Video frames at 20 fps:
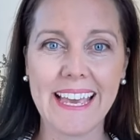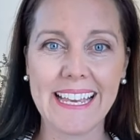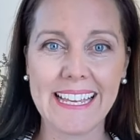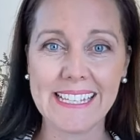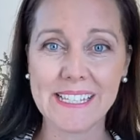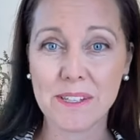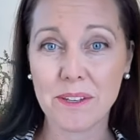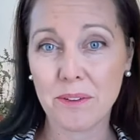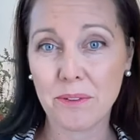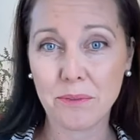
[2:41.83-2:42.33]

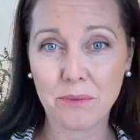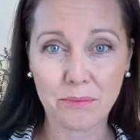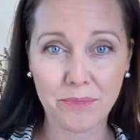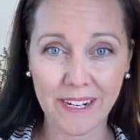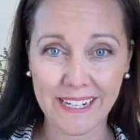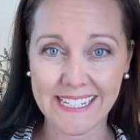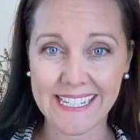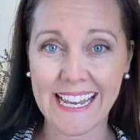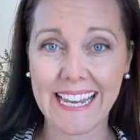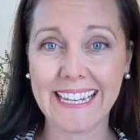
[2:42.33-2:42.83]
is
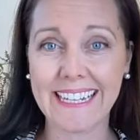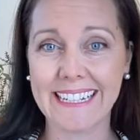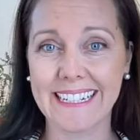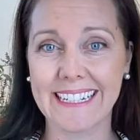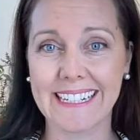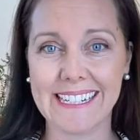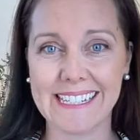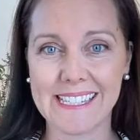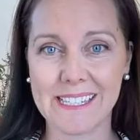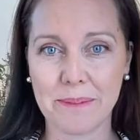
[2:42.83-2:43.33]

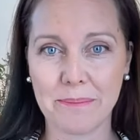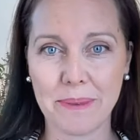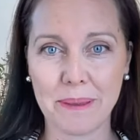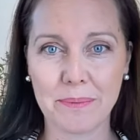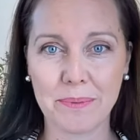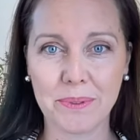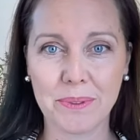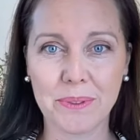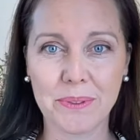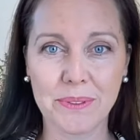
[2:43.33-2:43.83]
rectangular, as some
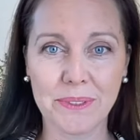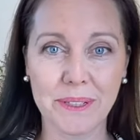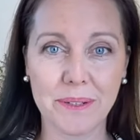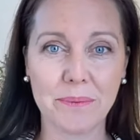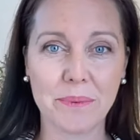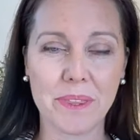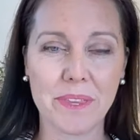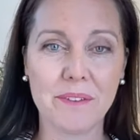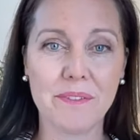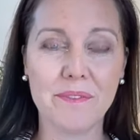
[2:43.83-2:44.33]
people call it,
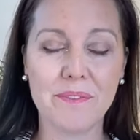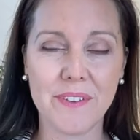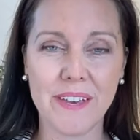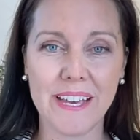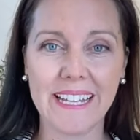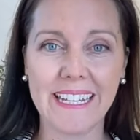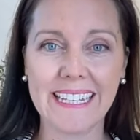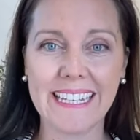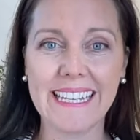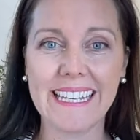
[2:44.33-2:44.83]
with a
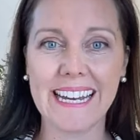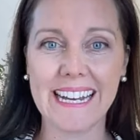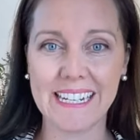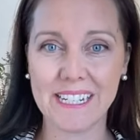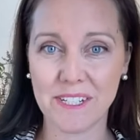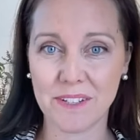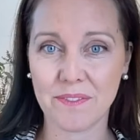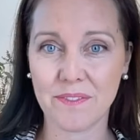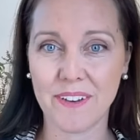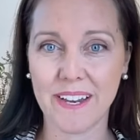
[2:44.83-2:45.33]
fairly
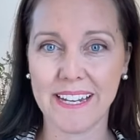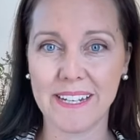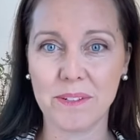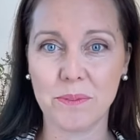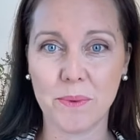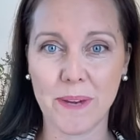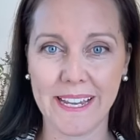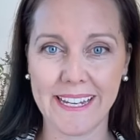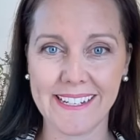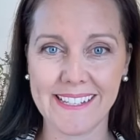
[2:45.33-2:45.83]
undefined
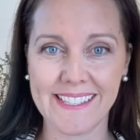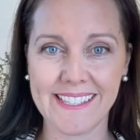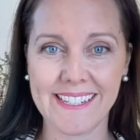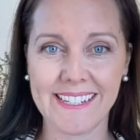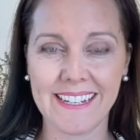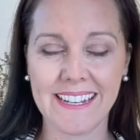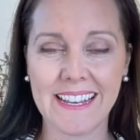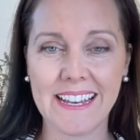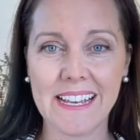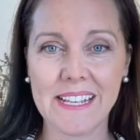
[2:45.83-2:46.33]
waist.
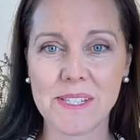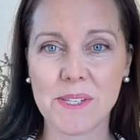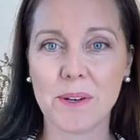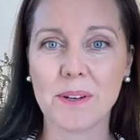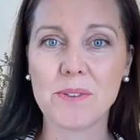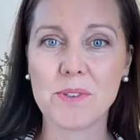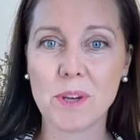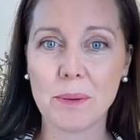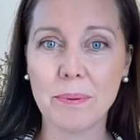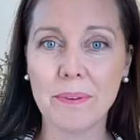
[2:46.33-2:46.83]
So
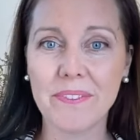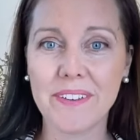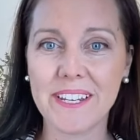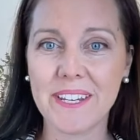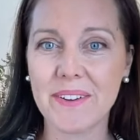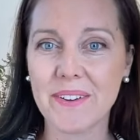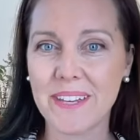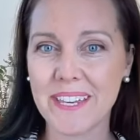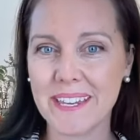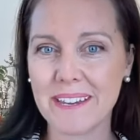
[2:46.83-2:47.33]
I'll drop a
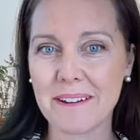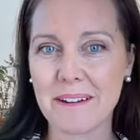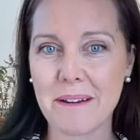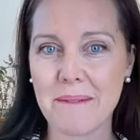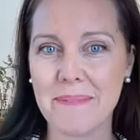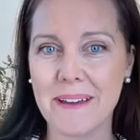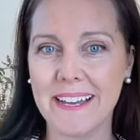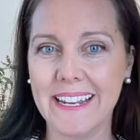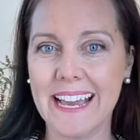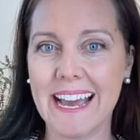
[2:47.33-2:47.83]
video here
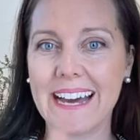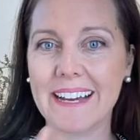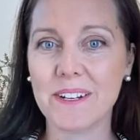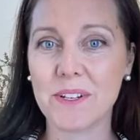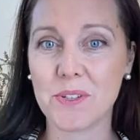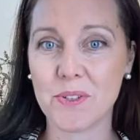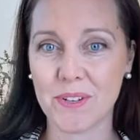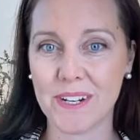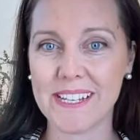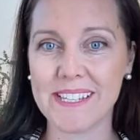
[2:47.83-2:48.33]
about how to
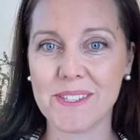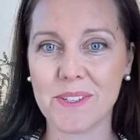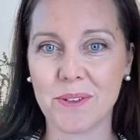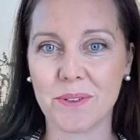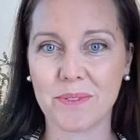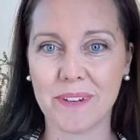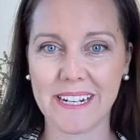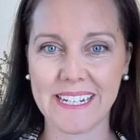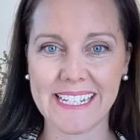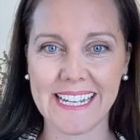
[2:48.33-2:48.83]
dress your
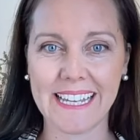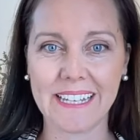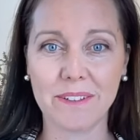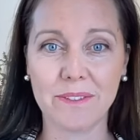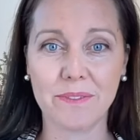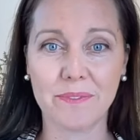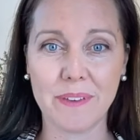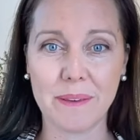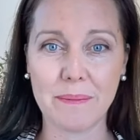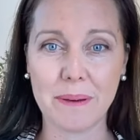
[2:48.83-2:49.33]
rectangle
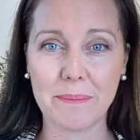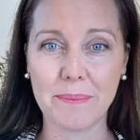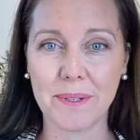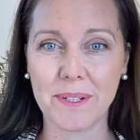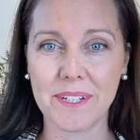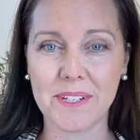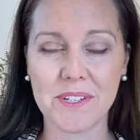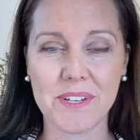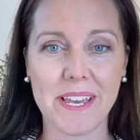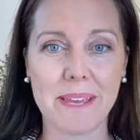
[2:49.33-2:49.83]
female
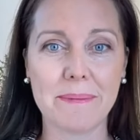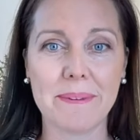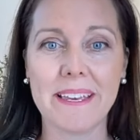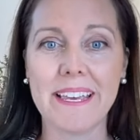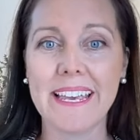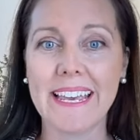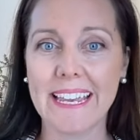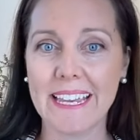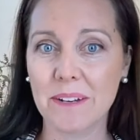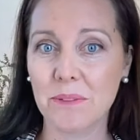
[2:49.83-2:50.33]
body shape
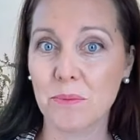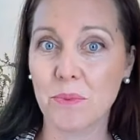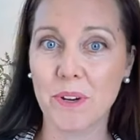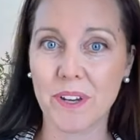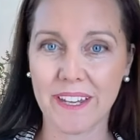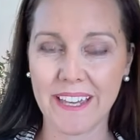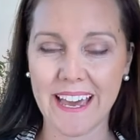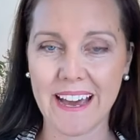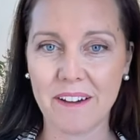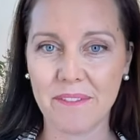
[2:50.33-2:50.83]
in
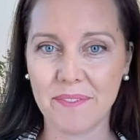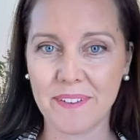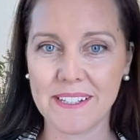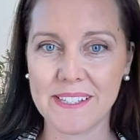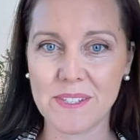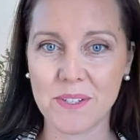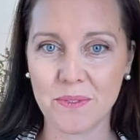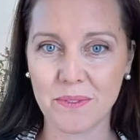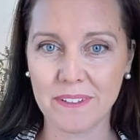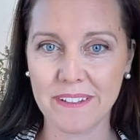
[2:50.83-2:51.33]
work
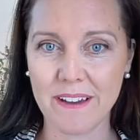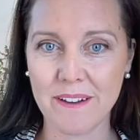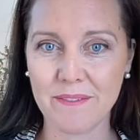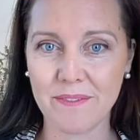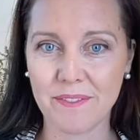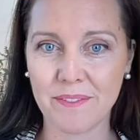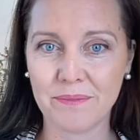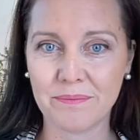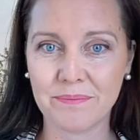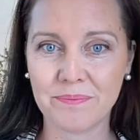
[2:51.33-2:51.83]
outfits you'll
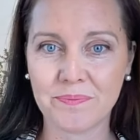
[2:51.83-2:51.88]
love.